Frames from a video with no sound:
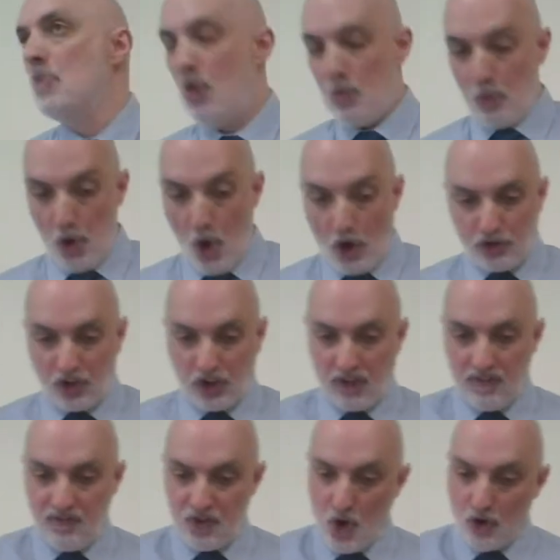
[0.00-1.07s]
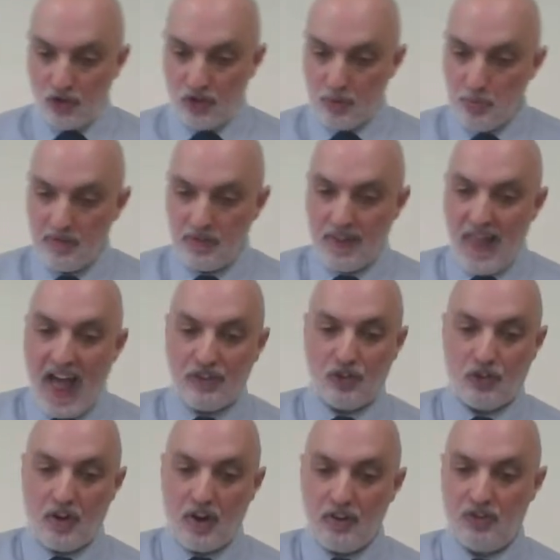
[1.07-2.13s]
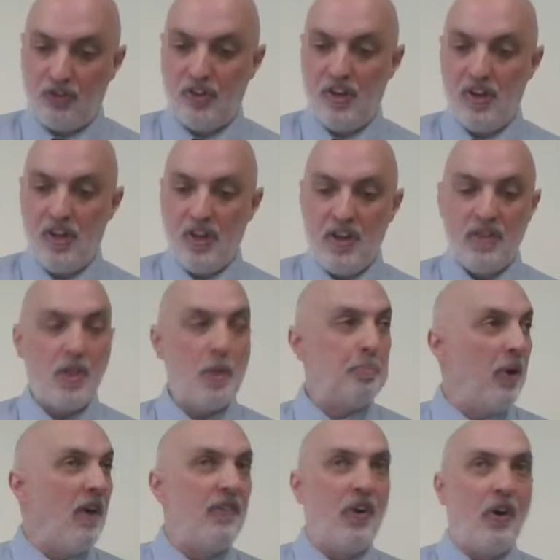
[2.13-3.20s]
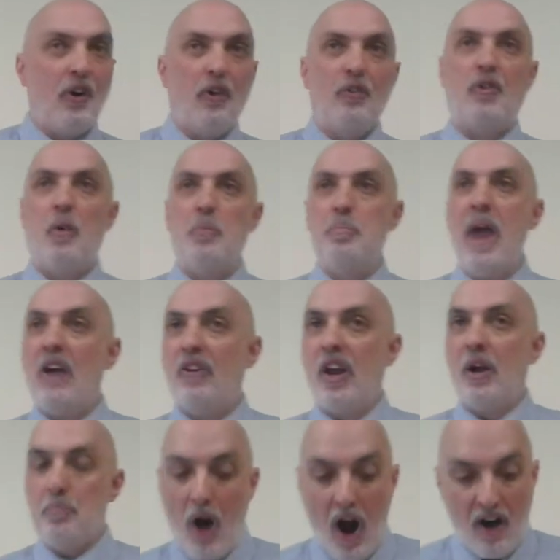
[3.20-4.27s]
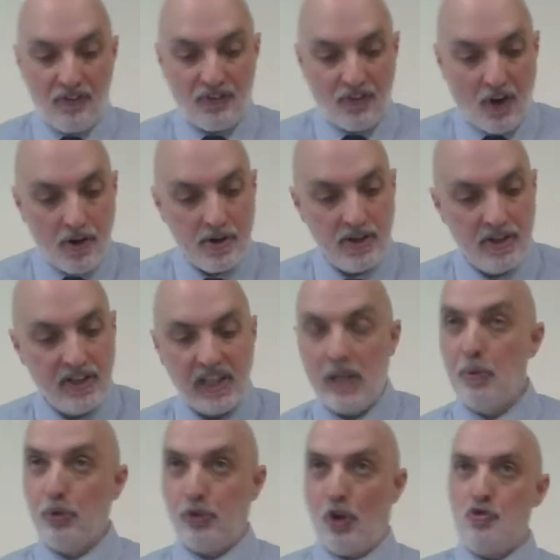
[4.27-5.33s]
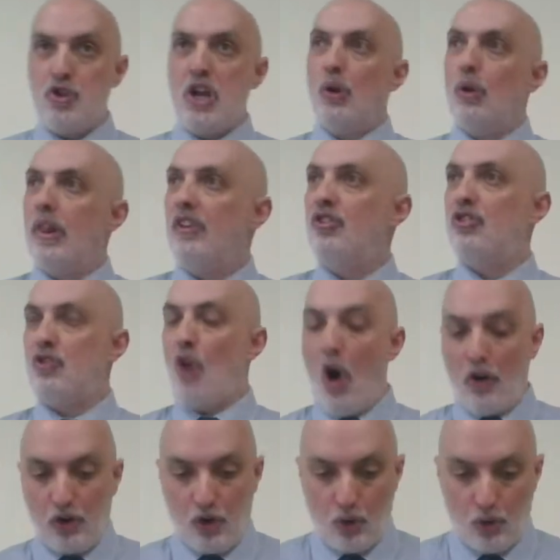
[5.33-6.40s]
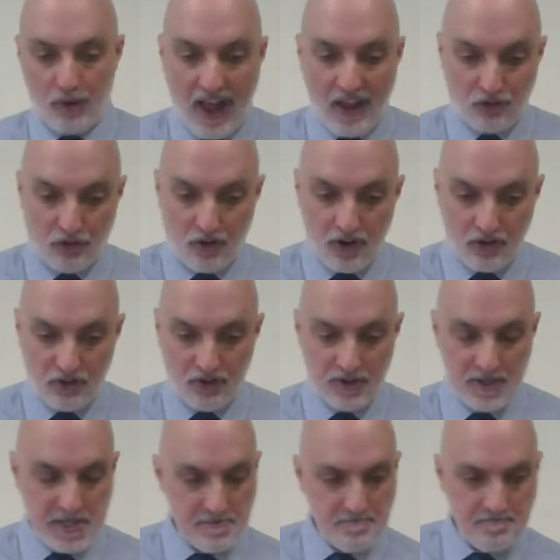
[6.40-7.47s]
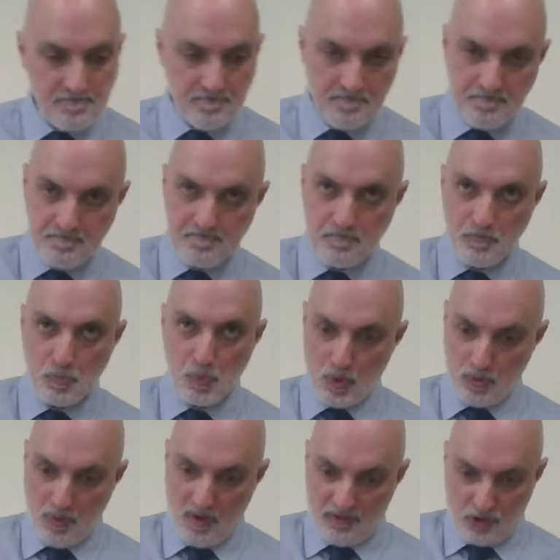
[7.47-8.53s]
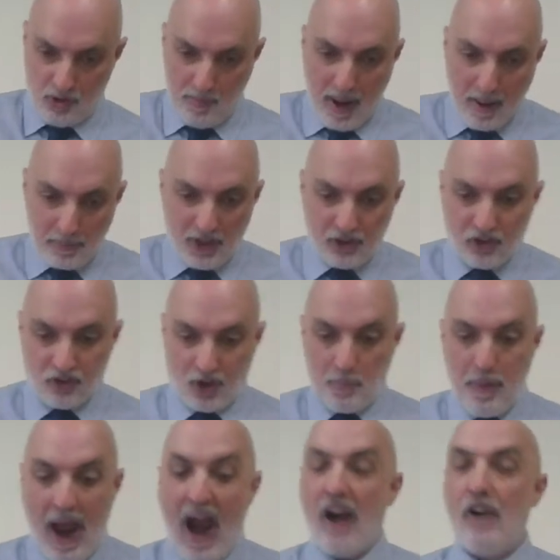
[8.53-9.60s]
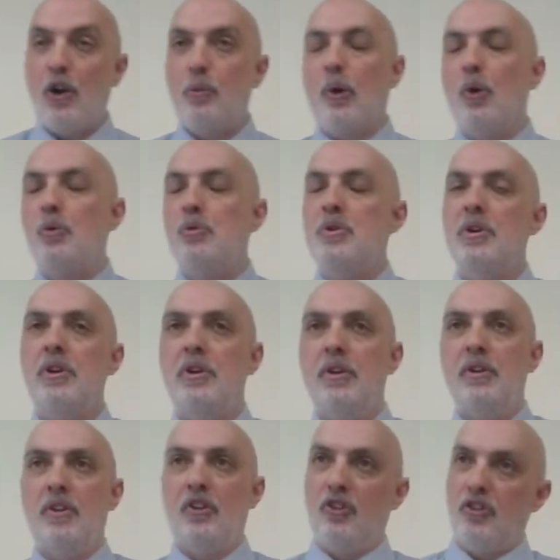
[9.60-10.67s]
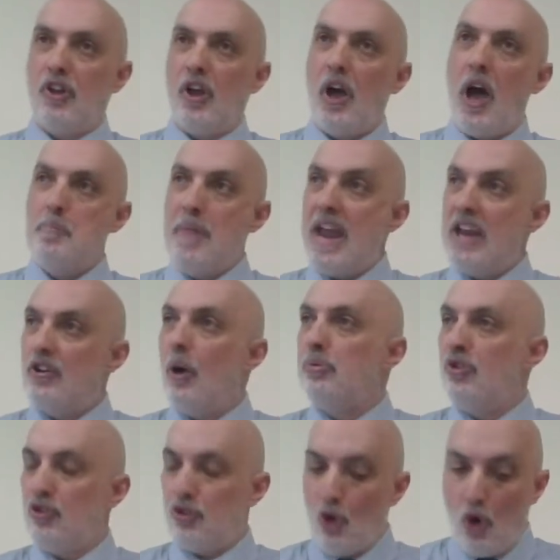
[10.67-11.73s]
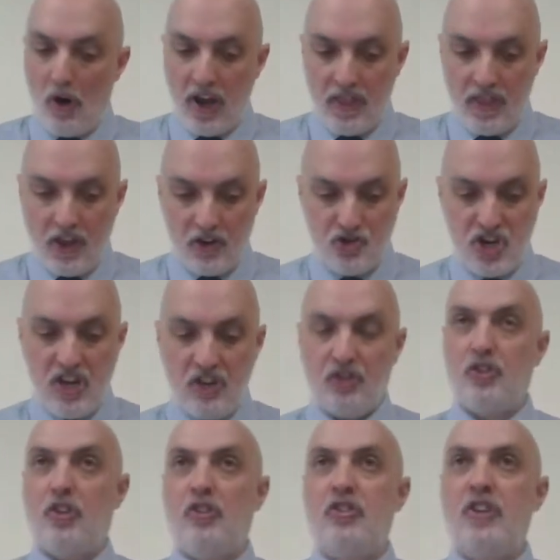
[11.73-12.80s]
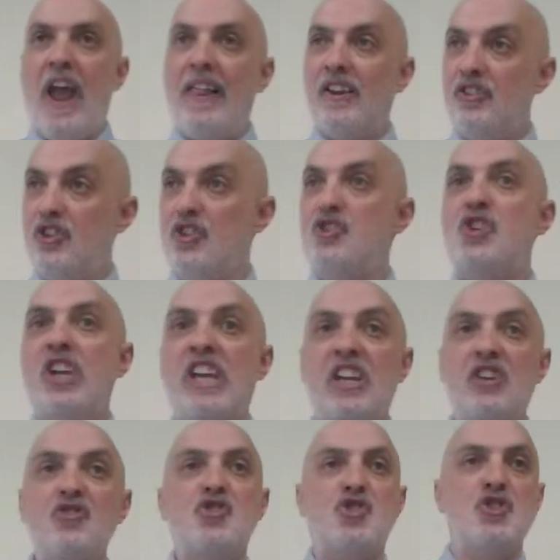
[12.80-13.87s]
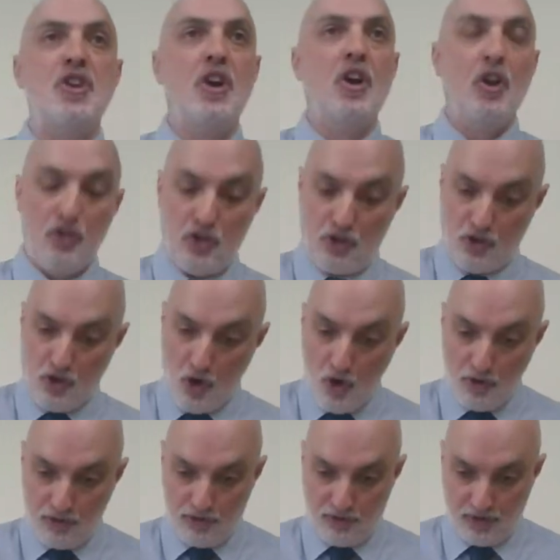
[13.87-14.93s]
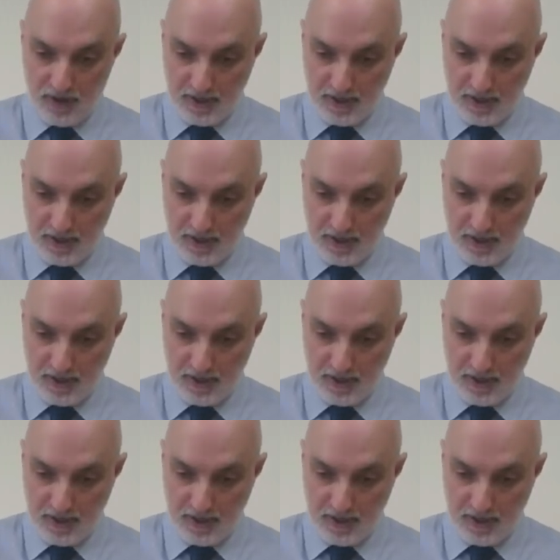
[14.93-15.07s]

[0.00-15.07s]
We're not to confuse him with Lazarus, the brother of Mary and Martha. He was a real historical Lazarus. You have to remember this is a parable. This is a made-up story that Jesus is telling to teach truth.